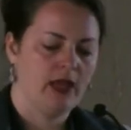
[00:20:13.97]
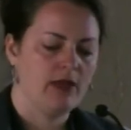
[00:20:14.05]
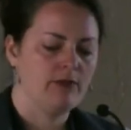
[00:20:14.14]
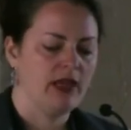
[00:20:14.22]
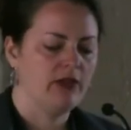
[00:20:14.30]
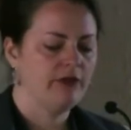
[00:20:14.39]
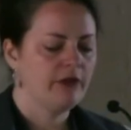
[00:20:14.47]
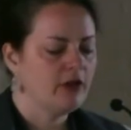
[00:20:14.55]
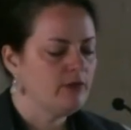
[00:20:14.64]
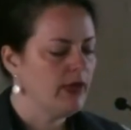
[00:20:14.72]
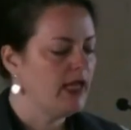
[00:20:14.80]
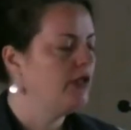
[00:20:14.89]
and made
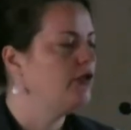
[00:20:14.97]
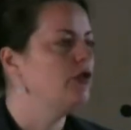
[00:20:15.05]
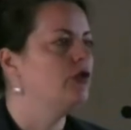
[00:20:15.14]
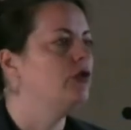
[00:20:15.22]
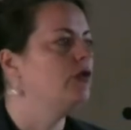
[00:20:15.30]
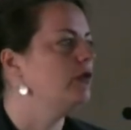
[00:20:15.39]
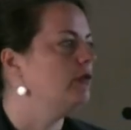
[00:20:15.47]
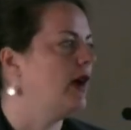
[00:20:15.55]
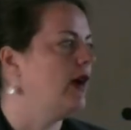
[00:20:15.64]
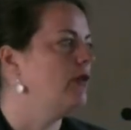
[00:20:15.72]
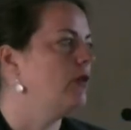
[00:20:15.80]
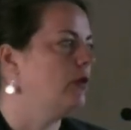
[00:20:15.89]
front-page news
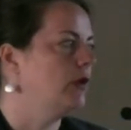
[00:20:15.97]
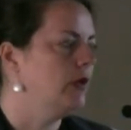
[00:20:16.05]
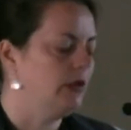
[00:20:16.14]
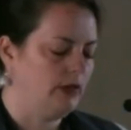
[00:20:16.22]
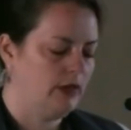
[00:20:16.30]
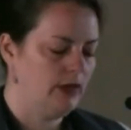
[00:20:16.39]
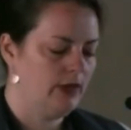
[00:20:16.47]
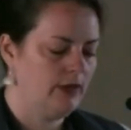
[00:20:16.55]
around the world.